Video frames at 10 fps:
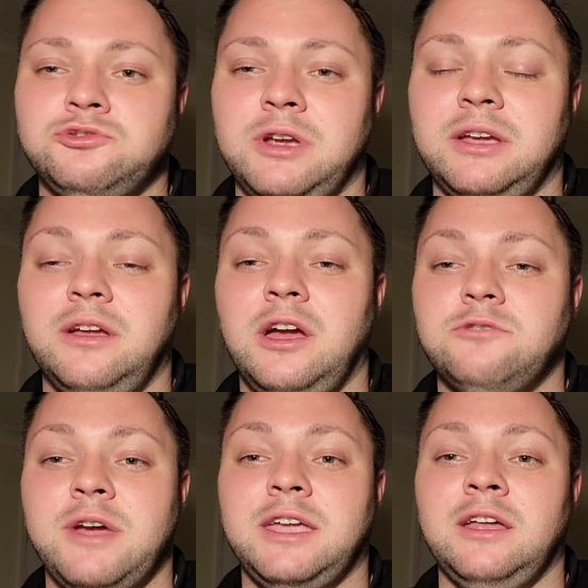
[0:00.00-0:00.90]
drink
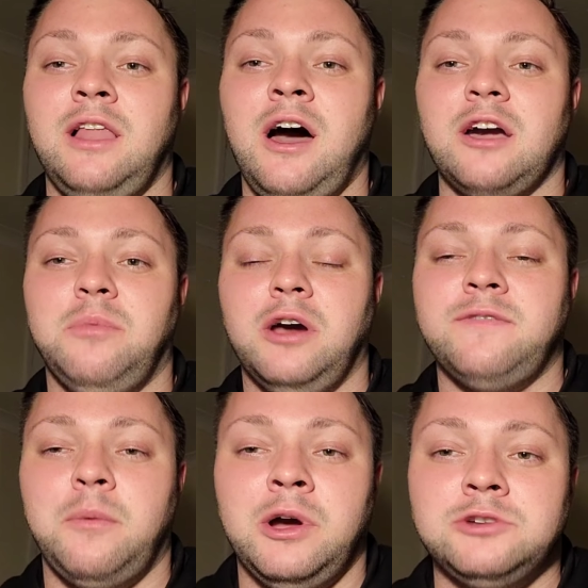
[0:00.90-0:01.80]
regular lager, but if
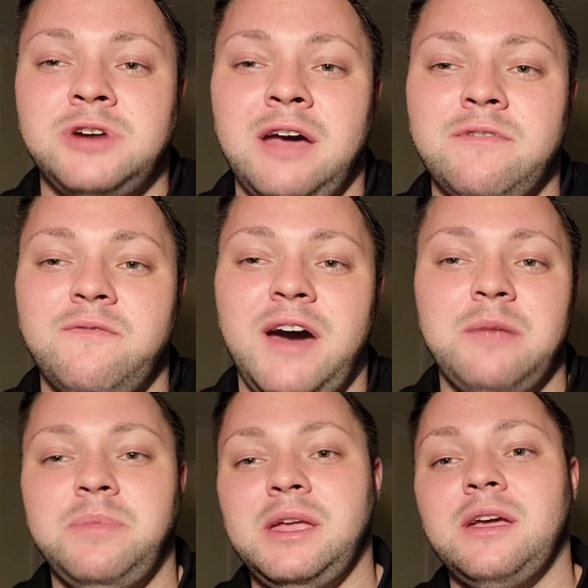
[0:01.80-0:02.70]
I were driving,
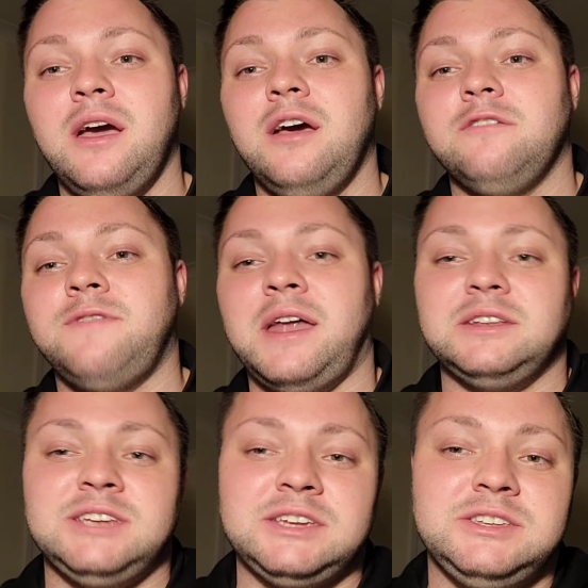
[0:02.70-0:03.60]
that'd be
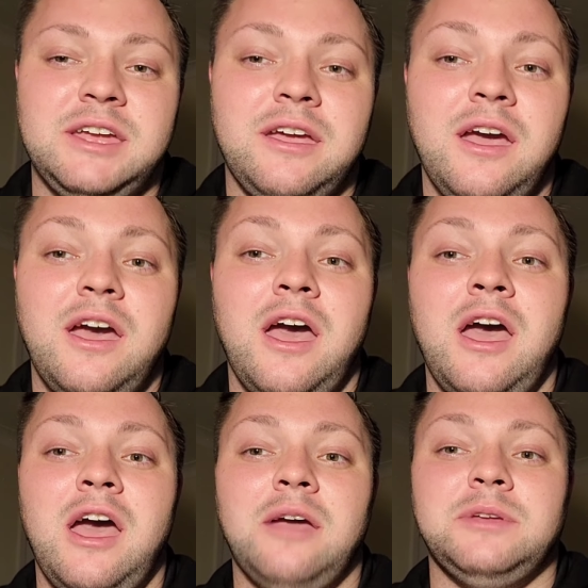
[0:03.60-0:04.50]
fantastic.
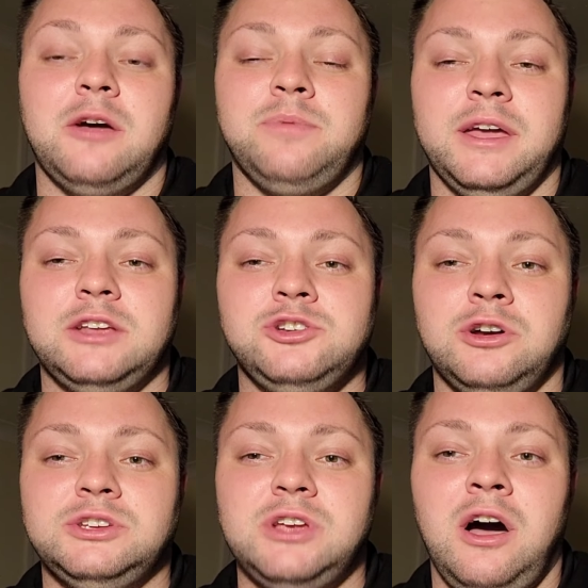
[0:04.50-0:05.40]
Plenty of
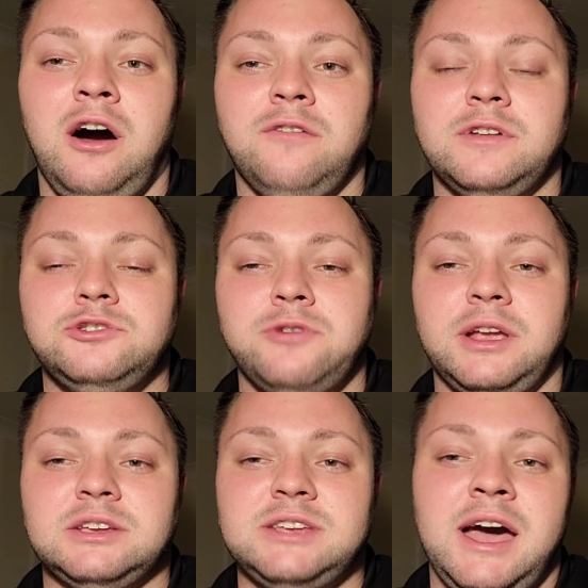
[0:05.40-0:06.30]
choice of
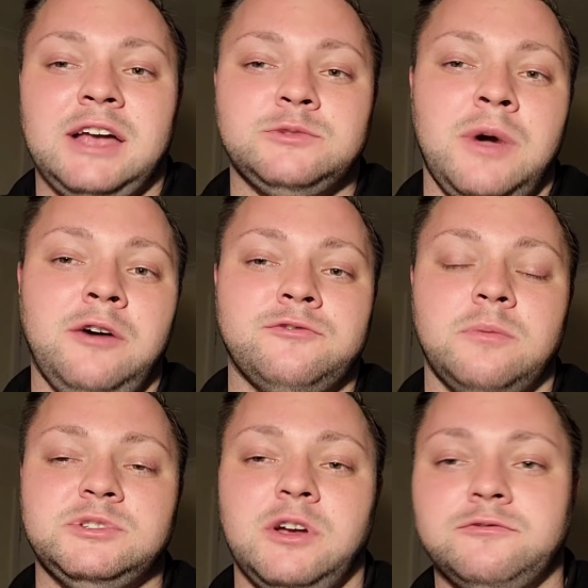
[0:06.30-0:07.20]
drinks as well,
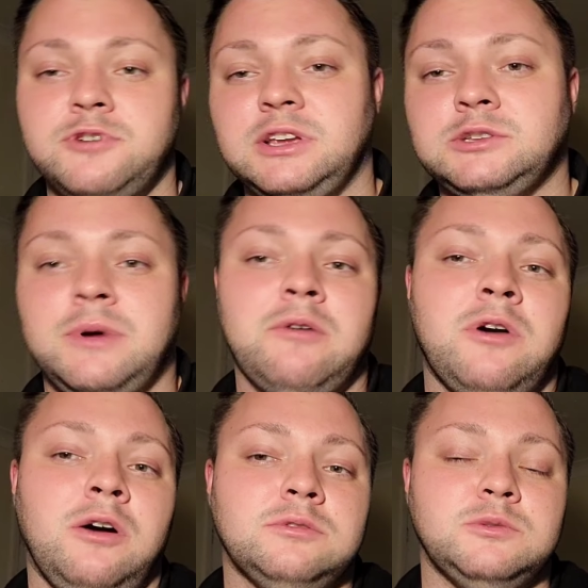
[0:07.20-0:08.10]
from soft drinks to
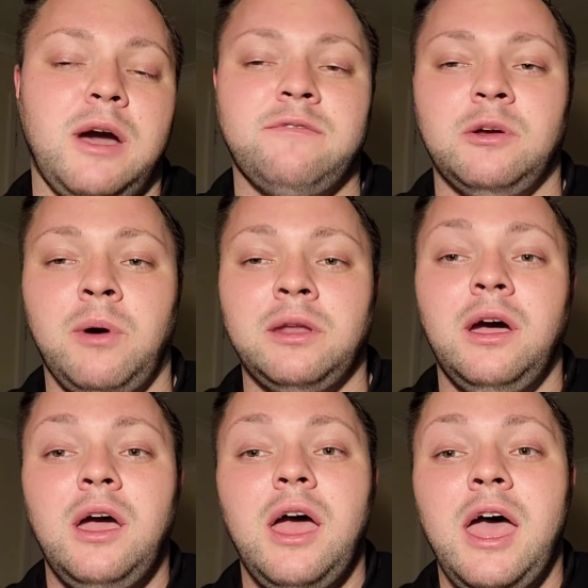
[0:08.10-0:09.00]
alcohol to whatever you want.
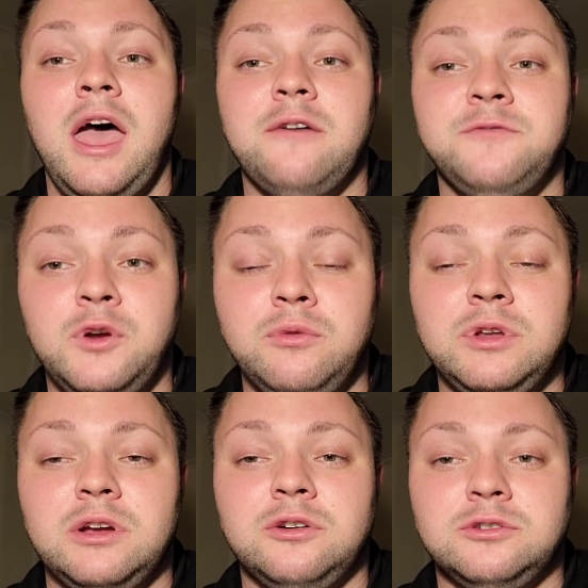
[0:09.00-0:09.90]

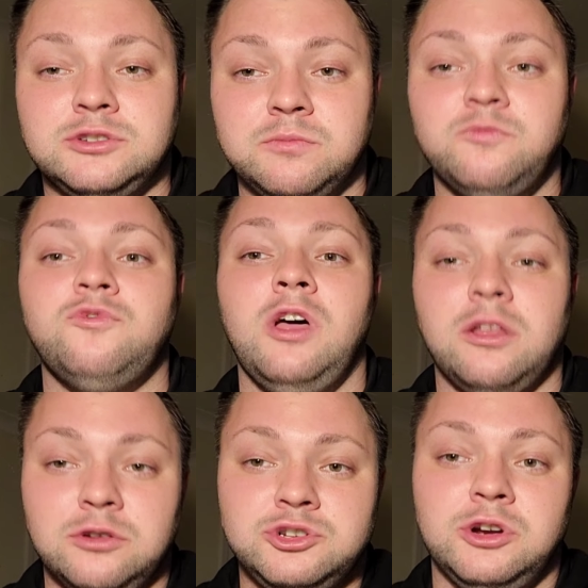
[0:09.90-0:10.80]
Food, some really
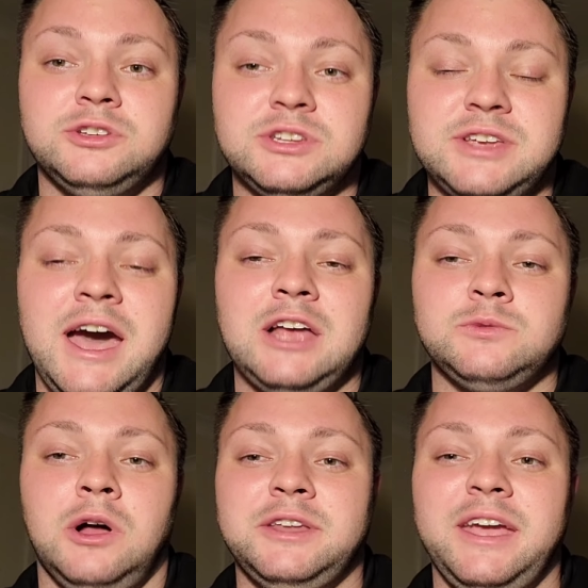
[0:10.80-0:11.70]
good choices as
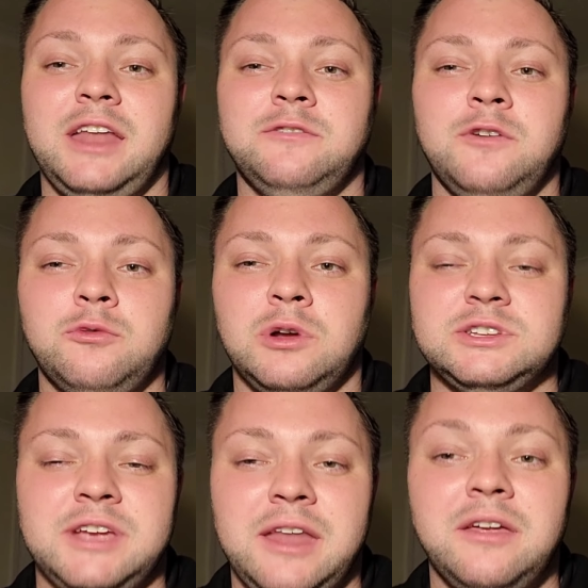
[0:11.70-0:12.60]
well. I didn't get any food
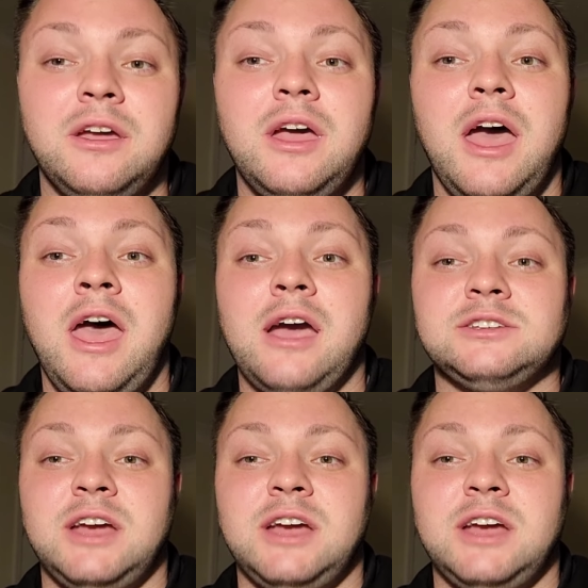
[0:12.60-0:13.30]
once again, because